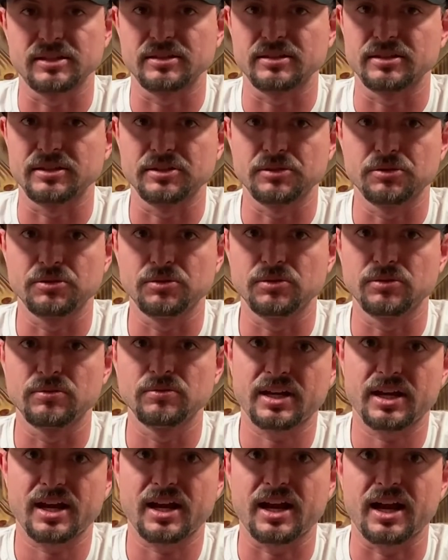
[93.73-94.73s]
little
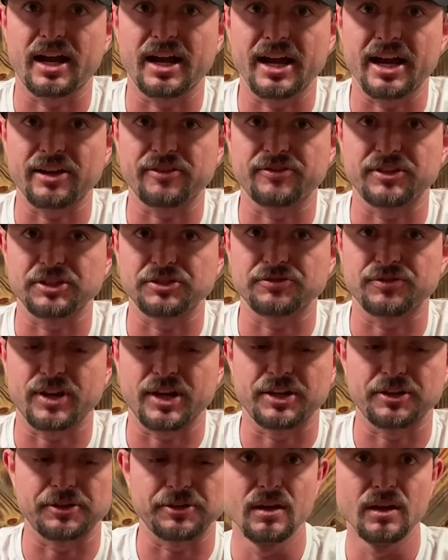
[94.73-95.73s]
kayak fish
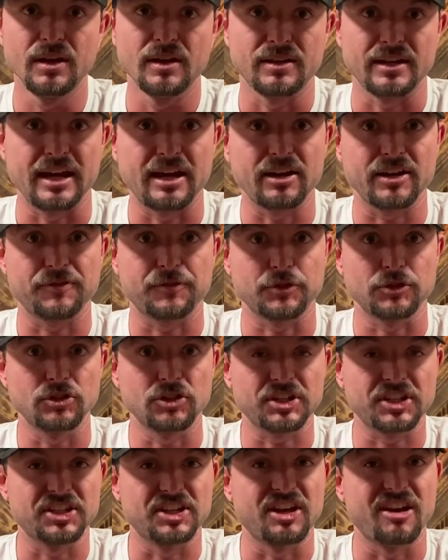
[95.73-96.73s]
finder. Now, if you're
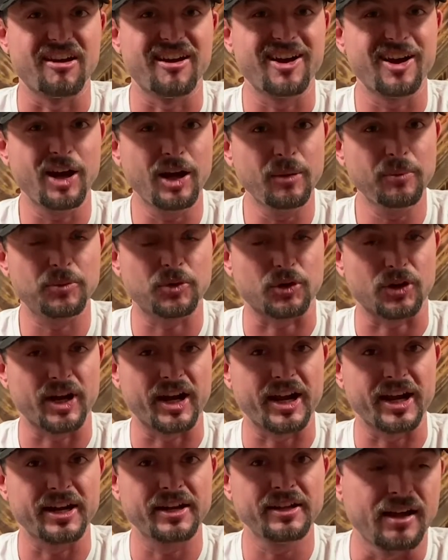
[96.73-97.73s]
looking to
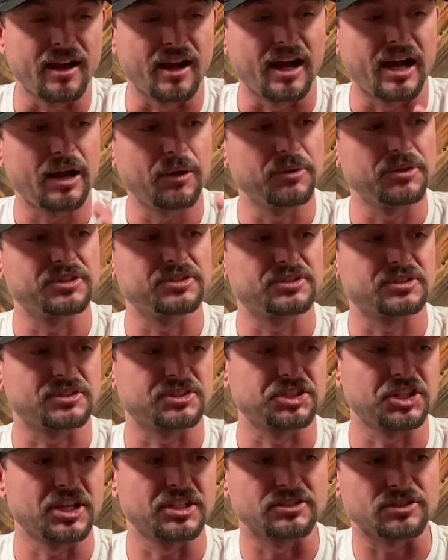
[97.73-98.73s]
upgrade, I would
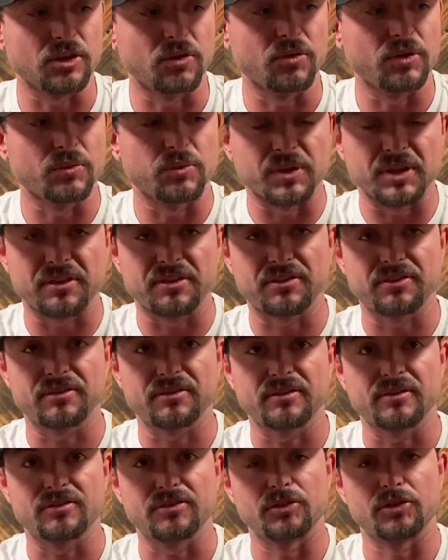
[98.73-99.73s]
suggest going with
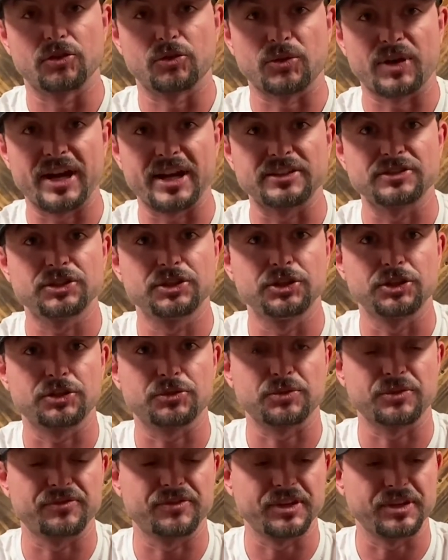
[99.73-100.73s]
the Lowrance Hook
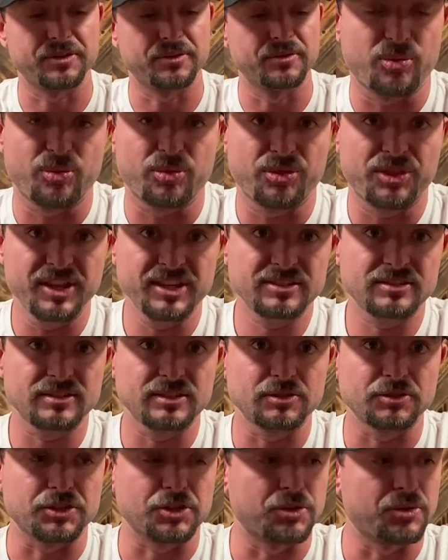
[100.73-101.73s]
Reveal. This little
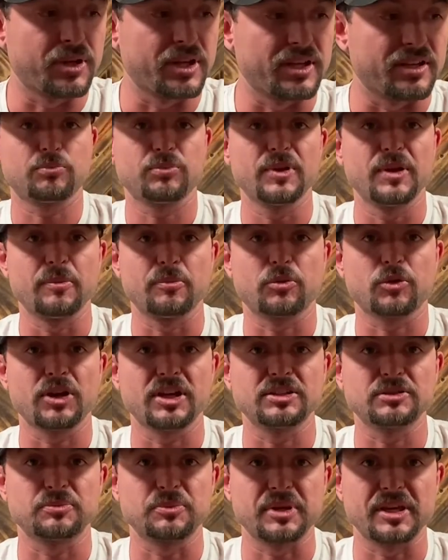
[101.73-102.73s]
unit
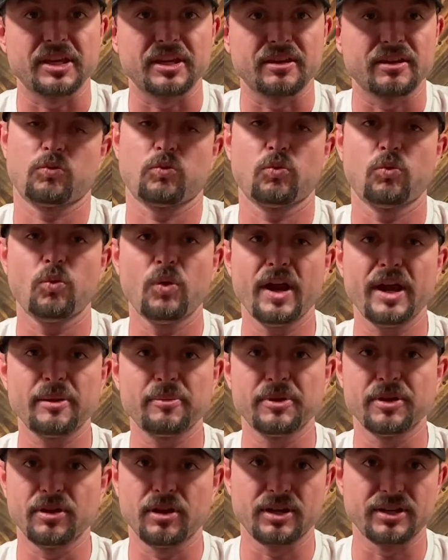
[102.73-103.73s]
impressed me way
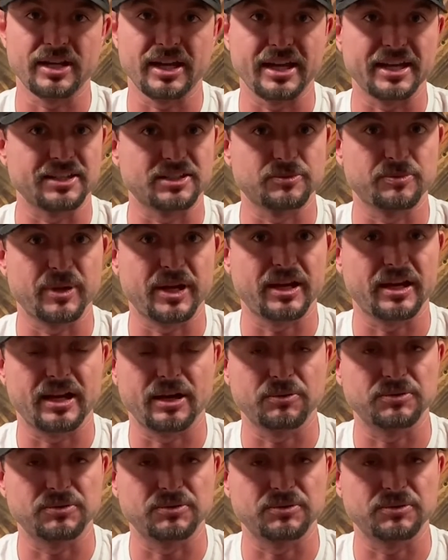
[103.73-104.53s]
beyond I expect I was